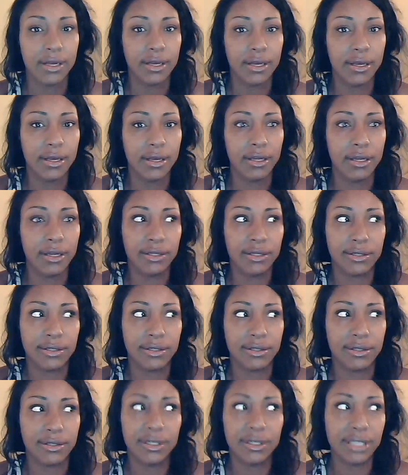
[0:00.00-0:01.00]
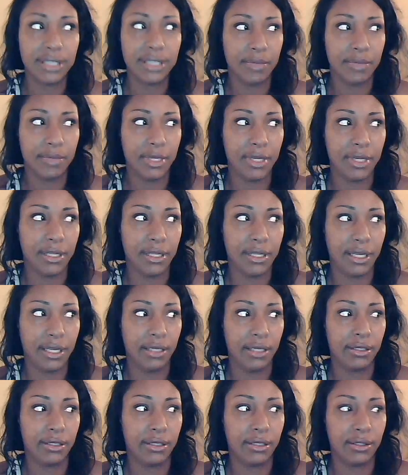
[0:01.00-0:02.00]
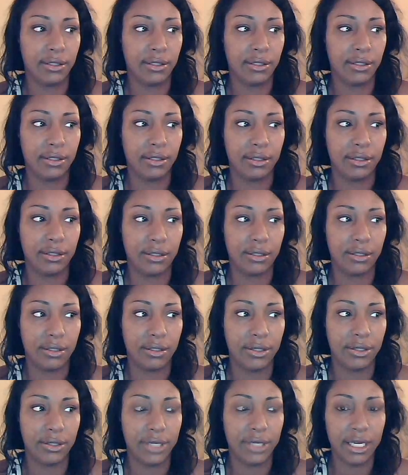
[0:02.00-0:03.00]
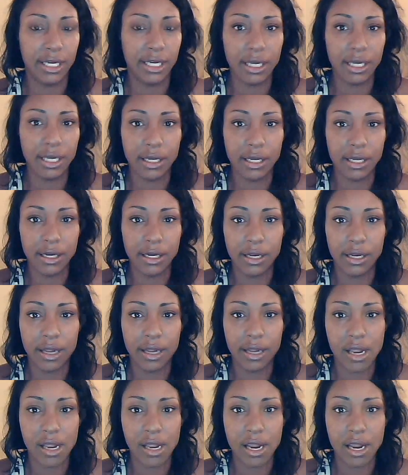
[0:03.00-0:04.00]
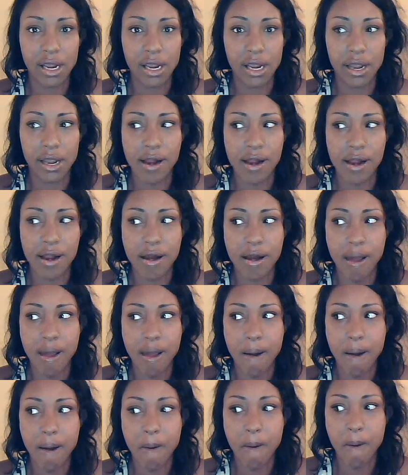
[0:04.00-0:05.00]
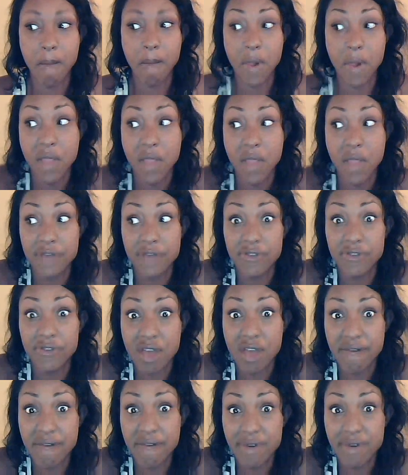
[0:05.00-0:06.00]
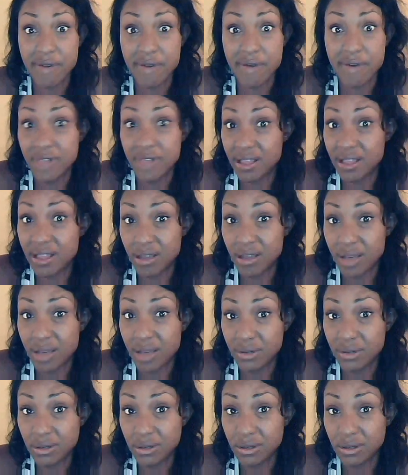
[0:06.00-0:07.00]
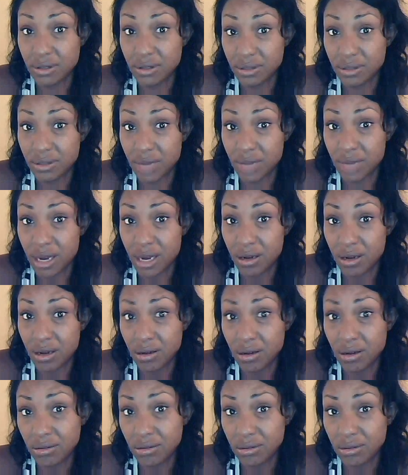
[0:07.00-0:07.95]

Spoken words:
And he just looked at me like, you're an idiot. And but that's just how I felt. I felt like I was in some kind of cult.